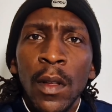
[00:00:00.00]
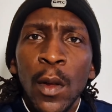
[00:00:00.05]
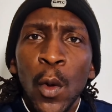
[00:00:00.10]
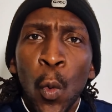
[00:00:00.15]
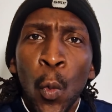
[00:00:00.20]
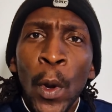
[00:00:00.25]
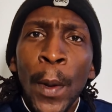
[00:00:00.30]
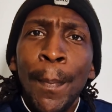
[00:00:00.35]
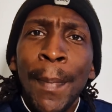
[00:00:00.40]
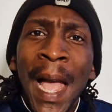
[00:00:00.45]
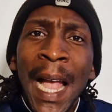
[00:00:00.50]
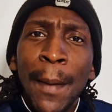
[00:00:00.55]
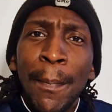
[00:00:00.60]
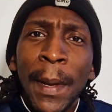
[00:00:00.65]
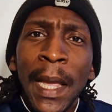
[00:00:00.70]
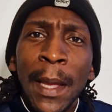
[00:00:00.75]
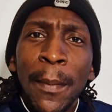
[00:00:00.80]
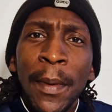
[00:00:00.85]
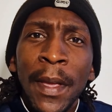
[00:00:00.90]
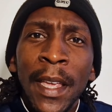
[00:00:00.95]
We back,
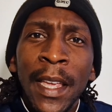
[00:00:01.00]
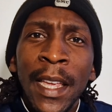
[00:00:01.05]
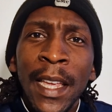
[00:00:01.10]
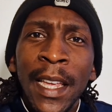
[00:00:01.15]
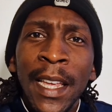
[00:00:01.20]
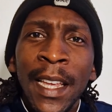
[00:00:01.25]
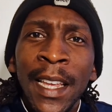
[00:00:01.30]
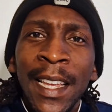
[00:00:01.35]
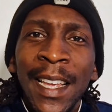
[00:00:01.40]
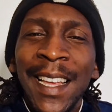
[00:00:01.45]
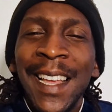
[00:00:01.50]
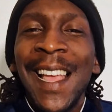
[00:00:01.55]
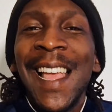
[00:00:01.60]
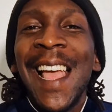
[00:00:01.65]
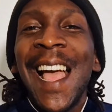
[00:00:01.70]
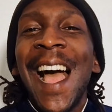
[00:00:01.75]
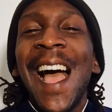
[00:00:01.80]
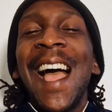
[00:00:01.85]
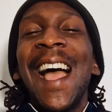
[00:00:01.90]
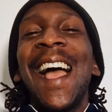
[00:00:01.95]
baby.
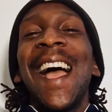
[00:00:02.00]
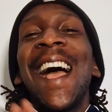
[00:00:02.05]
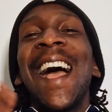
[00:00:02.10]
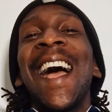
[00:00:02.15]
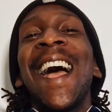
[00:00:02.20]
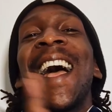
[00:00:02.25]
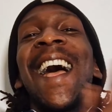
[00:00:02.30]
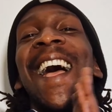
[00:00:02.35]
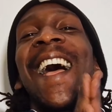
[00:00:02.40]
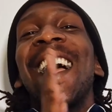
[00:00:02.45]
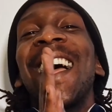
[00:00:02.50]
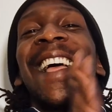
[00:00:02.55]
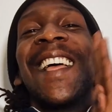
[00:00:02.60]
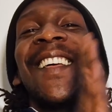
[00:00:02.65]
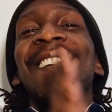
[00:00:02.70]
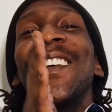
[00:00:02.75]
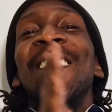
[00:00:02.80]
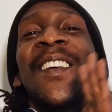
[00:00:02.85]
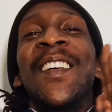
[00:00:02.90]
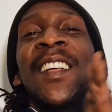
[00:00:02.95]

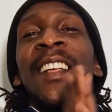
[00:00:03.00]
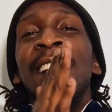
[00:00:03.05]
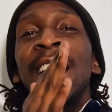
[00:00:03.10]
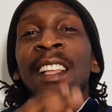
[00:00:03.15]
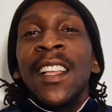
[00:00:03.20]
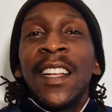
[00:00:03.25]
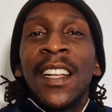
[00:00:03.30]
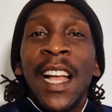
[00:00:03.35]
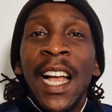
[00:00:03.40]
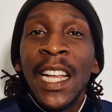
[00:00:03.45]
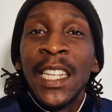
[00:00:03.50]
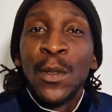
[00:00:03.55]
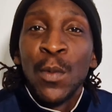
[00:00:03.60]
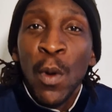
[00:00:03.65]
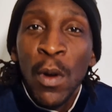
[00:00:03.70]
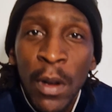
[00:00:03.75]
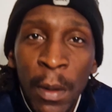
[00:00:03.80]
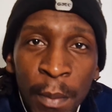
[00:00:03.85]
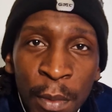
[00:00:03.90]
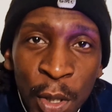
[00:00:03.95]
Guys,
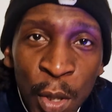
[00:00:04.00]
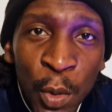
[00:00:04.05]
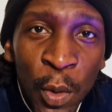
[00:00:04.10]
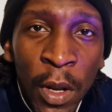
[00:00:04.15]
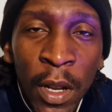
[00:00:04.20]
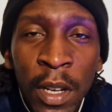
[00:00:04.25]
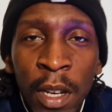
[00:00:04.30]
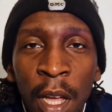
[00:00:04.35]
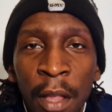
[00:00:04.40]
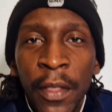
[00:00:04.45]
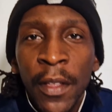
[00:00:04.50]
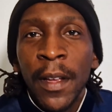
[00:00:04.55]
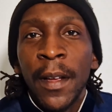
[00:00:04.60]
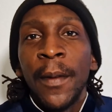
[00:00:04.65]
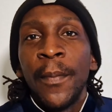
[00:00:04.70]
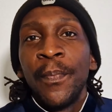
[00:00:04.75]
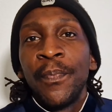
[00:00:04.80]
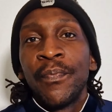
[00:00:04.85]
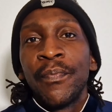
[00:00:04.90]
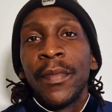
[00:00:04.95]
welcome to another
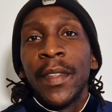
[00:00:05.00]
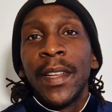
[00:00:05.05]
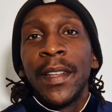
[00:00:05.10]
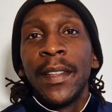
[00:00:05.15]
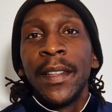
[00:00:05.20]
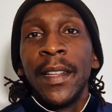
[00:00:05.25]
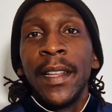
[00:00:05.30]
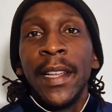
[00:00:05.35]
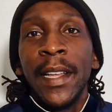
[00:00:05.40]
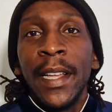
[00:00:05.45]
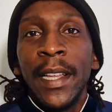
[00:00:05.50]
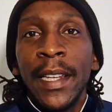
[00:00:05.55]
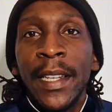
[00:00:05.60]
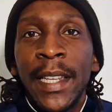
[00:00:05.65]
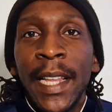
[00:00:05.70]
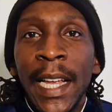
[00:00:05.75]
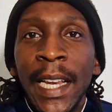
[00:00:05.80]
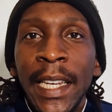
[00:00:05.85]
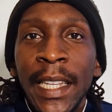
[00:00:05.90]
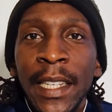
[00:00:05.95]

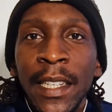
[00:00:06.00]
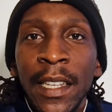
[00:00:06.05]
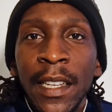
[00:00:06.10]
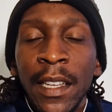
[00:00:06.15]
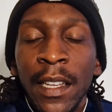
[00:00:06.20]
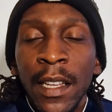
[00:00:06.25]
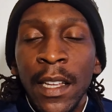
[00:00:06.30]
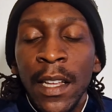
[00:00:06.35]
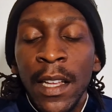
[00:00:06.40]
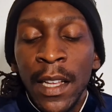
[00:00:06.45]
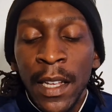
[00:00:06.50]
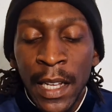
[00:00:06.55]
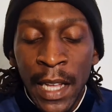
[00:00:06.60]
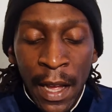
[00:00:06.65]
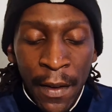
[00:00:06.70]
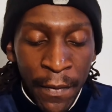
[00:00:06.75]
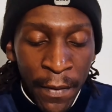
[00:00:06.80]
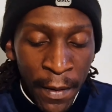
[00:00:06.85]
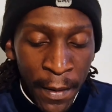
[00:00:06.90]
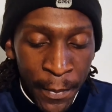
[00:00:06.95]
Daily
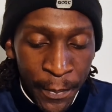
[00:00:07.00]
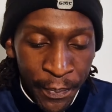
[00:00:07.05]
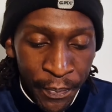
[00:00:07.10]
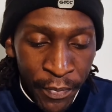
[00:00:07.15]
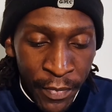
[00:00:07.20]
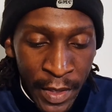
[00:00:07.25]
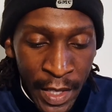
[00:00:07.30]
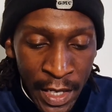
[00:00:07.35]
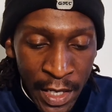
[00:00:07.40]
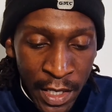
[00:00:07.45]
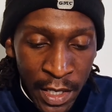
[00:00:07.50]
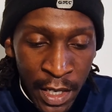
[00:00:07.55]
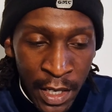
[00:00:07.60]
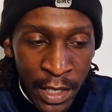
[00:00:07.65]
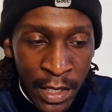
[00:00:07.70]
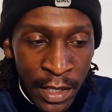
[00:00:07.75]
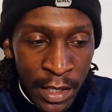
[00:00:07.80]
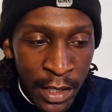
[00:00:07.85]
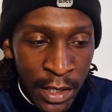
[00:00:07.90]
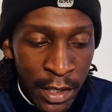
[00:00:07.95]
Gaffer. This
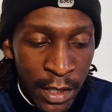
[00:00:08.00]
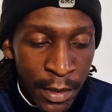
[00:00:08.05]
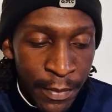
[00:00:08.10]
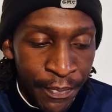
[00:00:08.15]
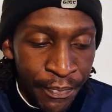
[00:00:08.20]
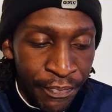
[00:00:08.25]
is,